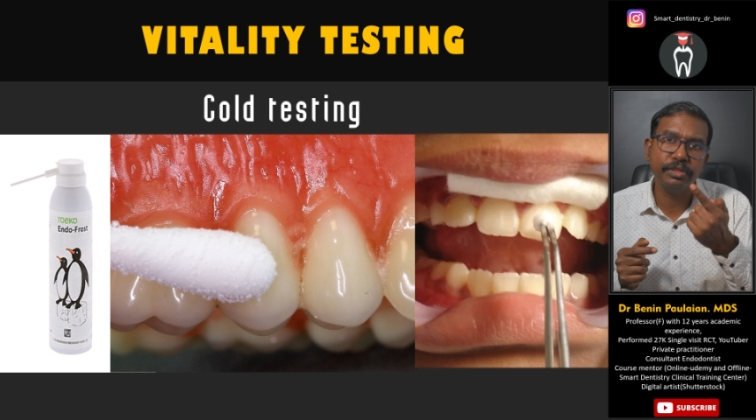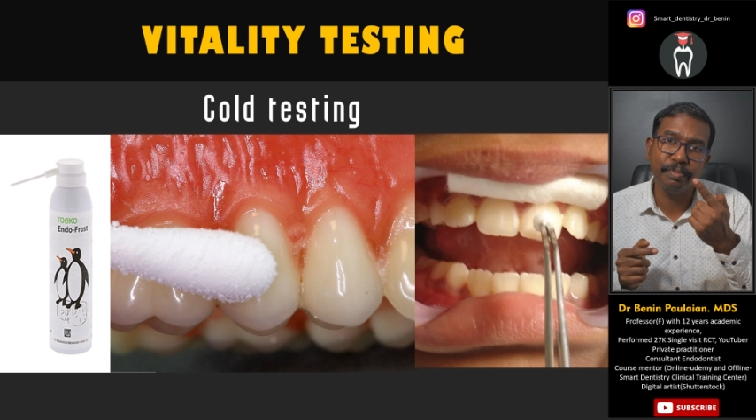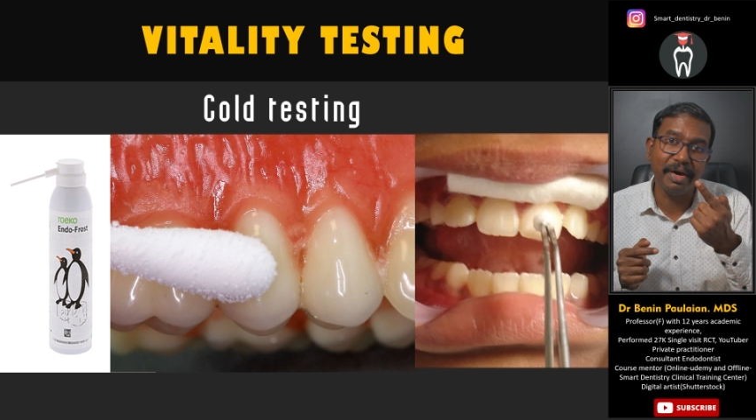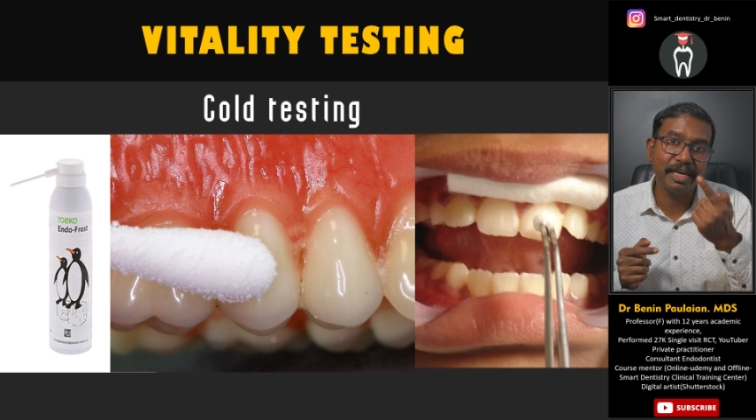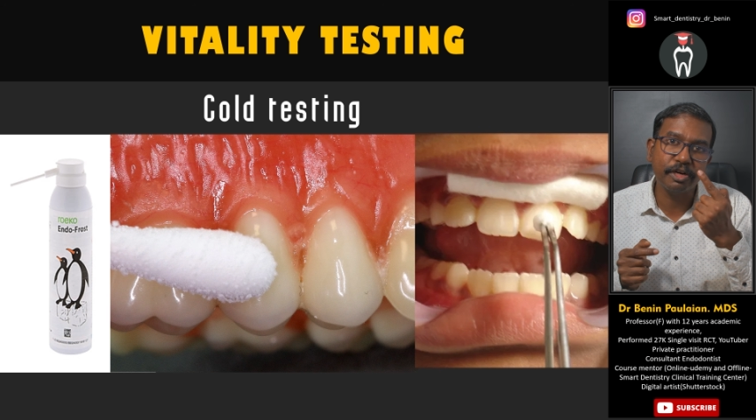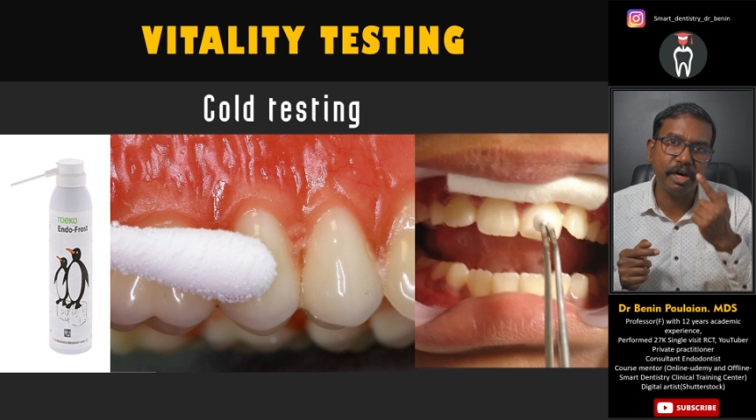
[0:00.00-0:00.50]

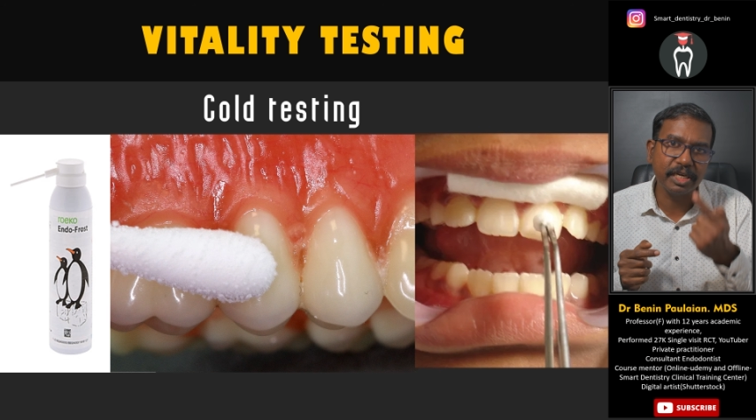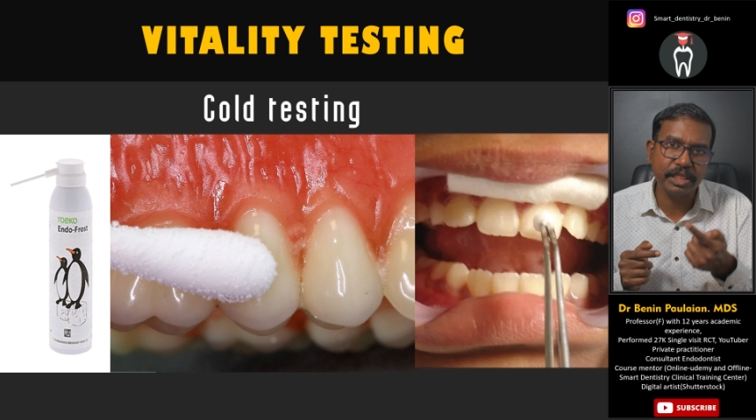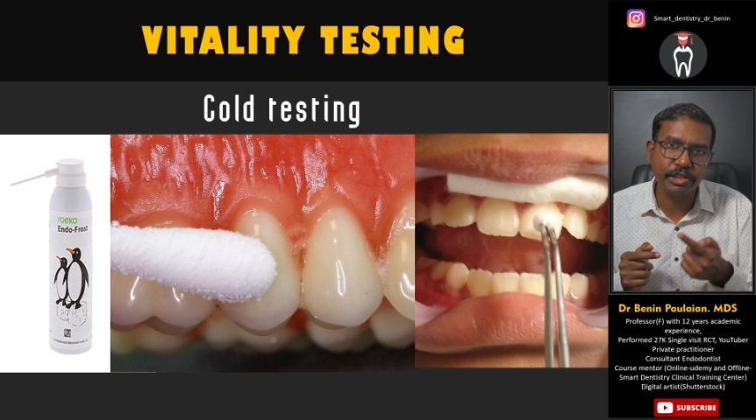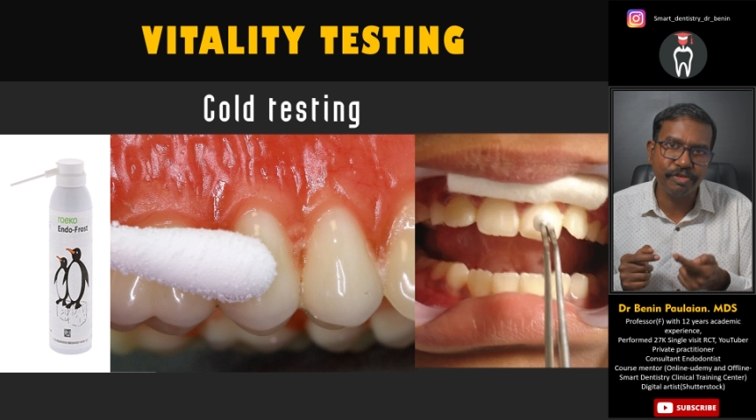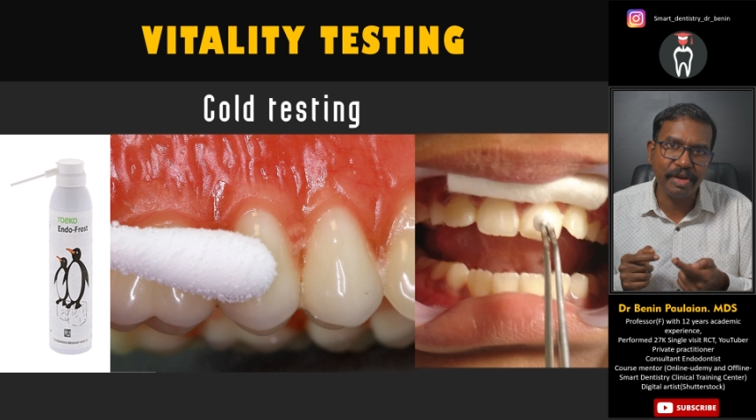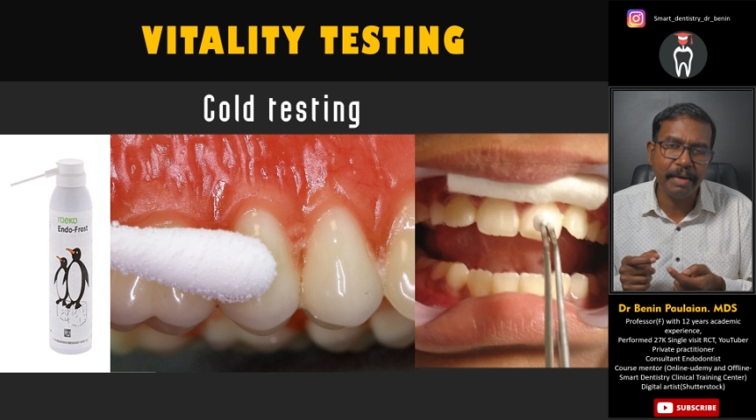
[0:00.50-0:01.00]
small
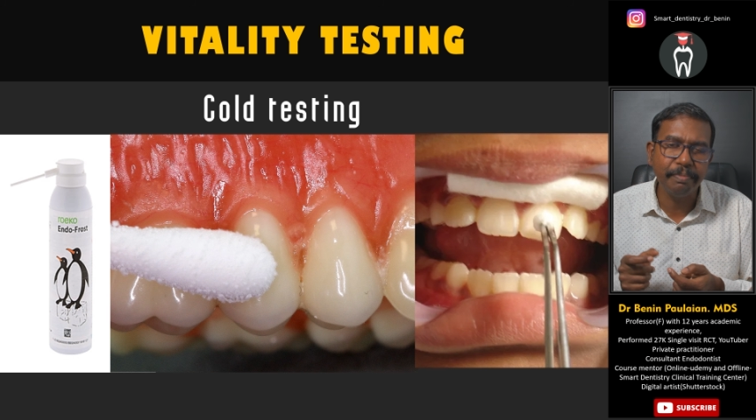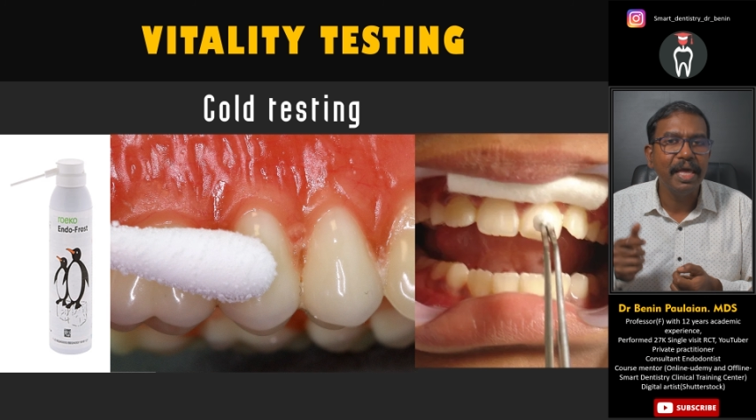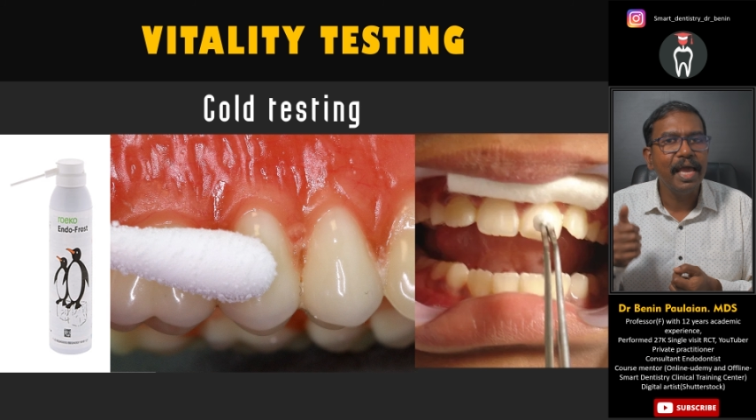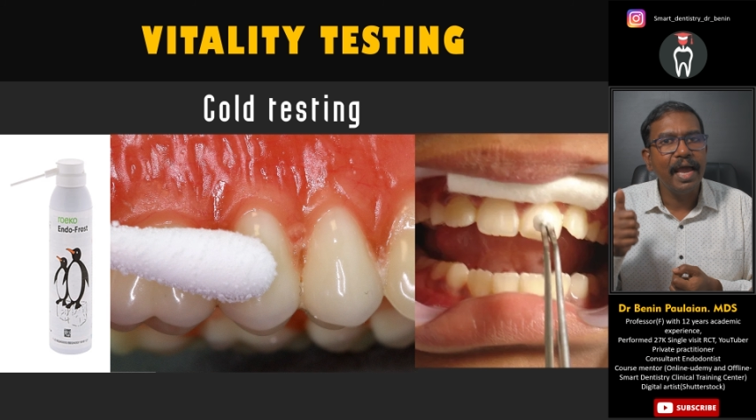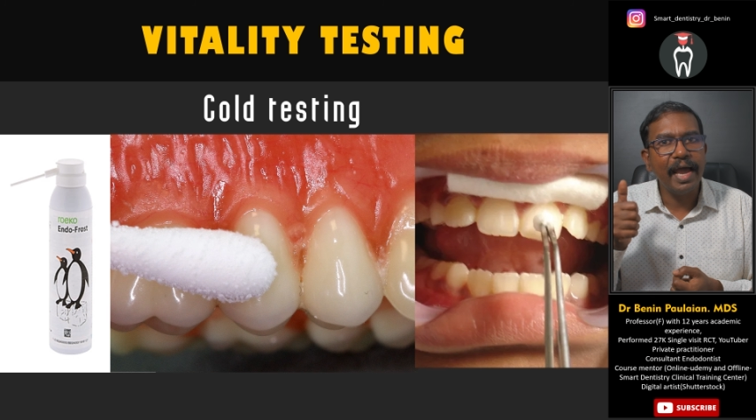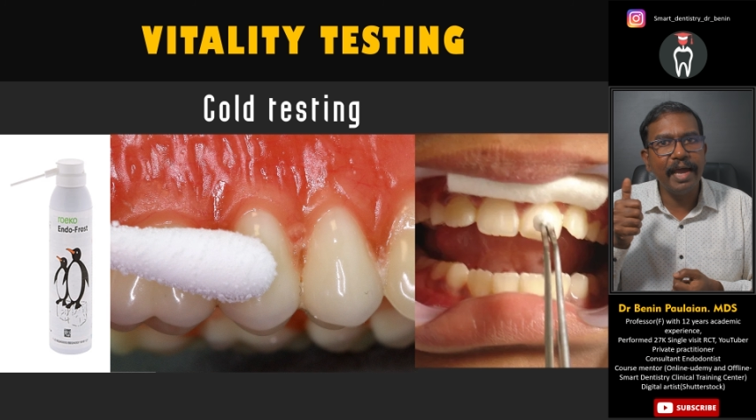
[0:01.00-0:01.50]
cotton swab,
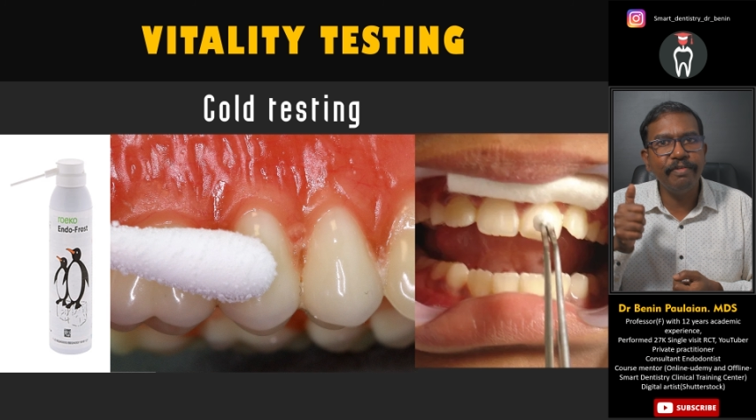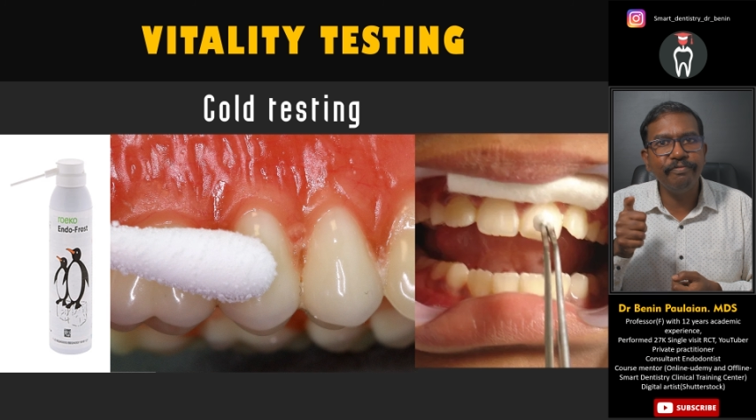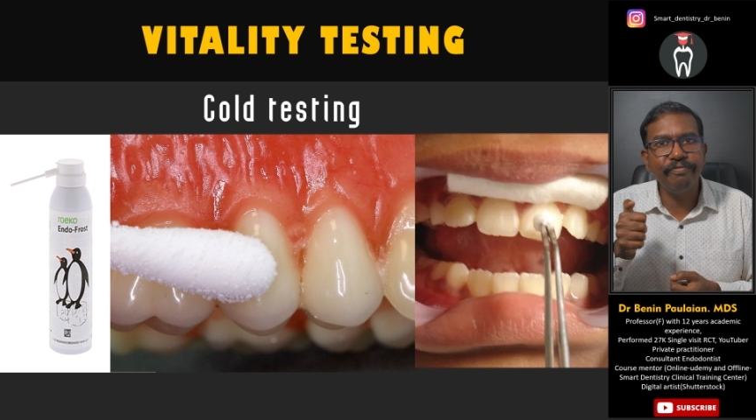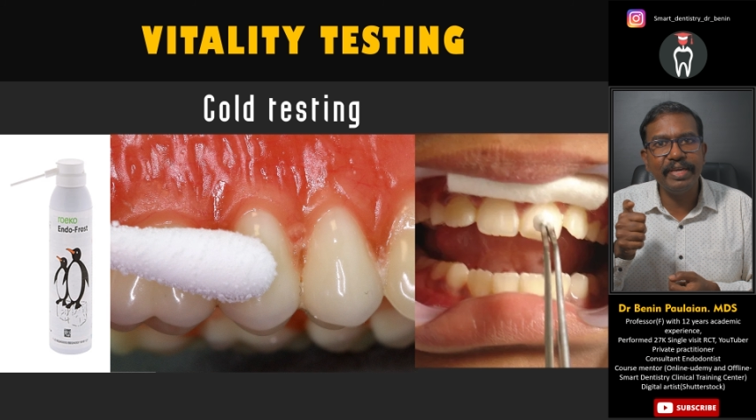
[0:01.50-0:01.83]
and